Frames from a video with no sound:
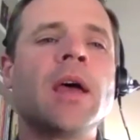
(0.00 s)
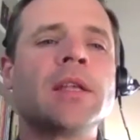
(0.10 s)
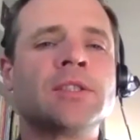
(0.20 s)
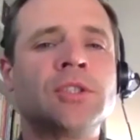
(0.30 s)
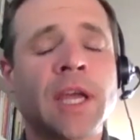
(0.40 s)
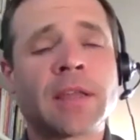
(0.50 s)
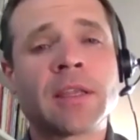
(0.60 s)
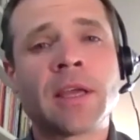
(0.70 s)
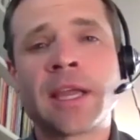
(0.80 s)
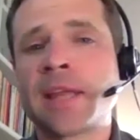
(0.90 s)
check
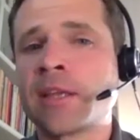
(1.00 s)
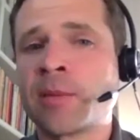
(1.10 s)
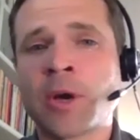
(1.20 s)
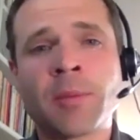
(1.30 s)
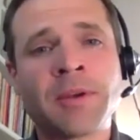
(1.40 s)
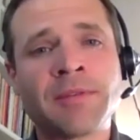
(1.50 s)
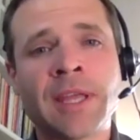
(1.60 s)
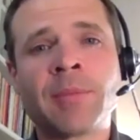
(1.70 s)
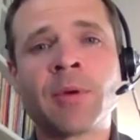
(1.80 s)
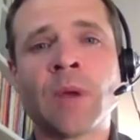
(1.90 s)
the, again the Department of
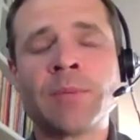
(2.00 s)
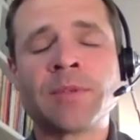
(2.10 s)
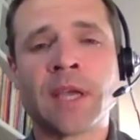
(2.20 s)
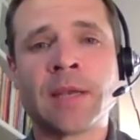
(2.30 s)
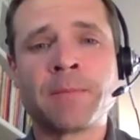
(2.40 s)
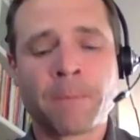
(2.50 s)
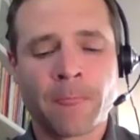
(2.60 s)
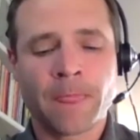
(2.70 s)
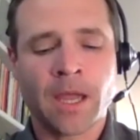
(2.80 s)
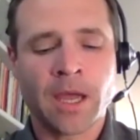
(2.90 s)
Labor website
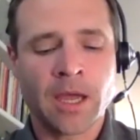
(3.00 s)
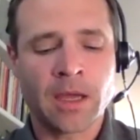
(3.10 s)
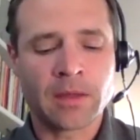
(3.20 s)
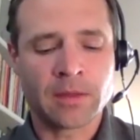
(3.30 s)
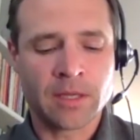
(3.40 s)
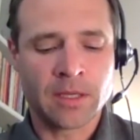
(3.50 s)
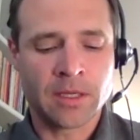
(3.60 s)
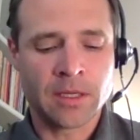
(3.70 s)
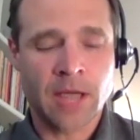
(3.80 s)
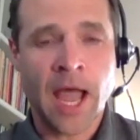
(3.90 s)
uh,
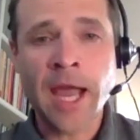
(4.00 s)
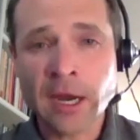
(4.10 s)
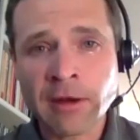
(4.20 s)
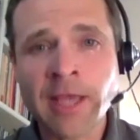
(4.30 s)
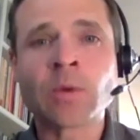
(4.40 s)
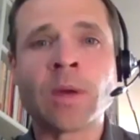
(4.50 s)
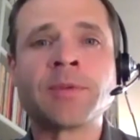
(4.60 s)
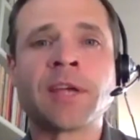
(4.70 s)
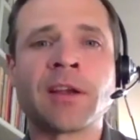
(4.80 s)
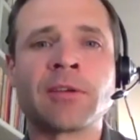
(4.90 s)
the IRS
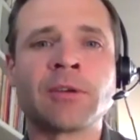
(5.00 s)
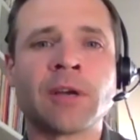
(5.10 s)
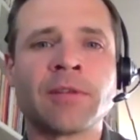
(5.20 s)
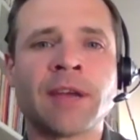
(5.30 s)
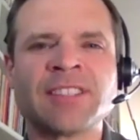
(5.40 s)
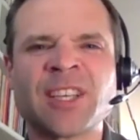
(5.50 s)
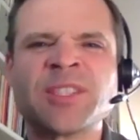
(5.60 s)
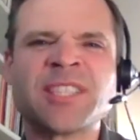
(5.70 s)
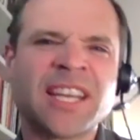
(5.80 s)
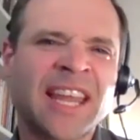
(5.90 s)
website on coronavirus. I
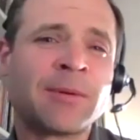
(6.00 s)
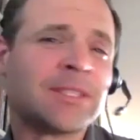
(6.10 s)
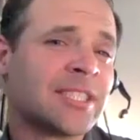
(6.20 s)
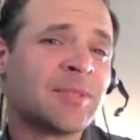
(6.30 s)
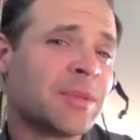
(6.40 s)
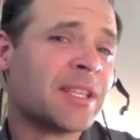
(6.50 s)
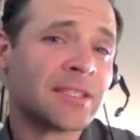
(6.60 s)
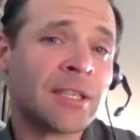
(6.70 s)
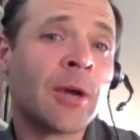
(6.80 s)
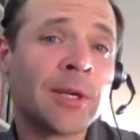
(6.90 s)
will tell you that one seems to be the
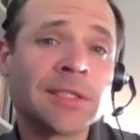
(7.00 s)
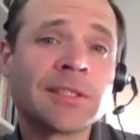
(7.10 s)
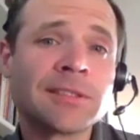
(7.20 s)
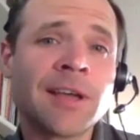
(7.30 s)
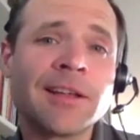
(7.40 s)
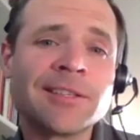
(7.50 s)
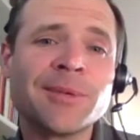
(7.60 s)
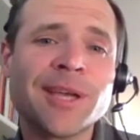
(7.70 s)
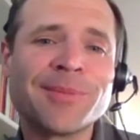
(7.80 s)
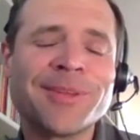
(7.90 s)
slowest uh, to
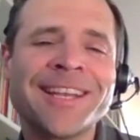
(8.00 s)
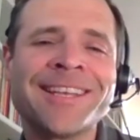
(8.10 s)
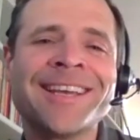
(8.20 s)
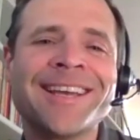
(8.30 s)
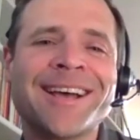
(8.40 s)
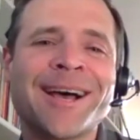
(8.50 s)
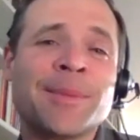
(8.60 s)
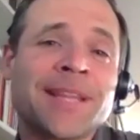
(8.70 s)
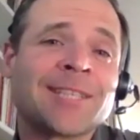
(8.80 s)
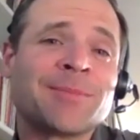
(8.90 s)
be updated, uh,
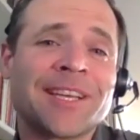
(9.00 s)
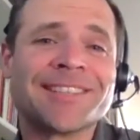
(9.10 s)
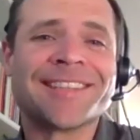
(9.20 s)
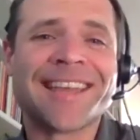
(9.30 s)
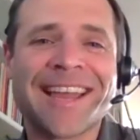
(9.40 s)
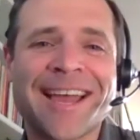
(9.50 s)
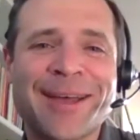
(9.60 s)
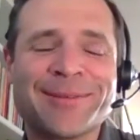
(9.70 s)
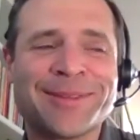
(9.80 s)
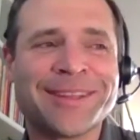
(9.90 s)
but that's because they
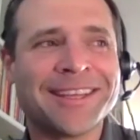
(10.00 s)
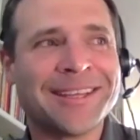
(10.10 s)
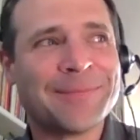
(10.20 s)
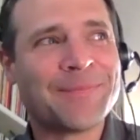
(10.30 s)
have the